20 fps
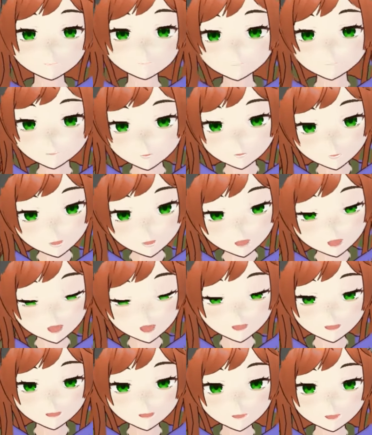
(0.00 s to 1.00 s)
Twitter has
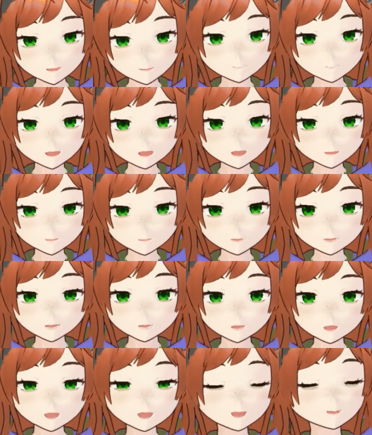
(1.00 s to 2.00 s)
not acted on this at
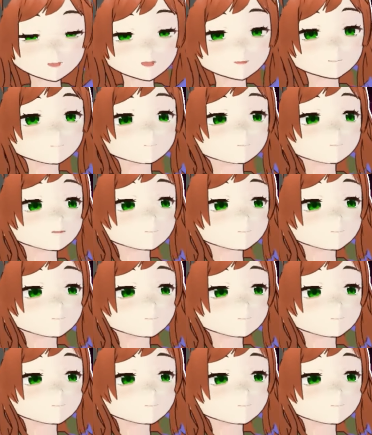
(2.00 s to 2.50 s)
all yet.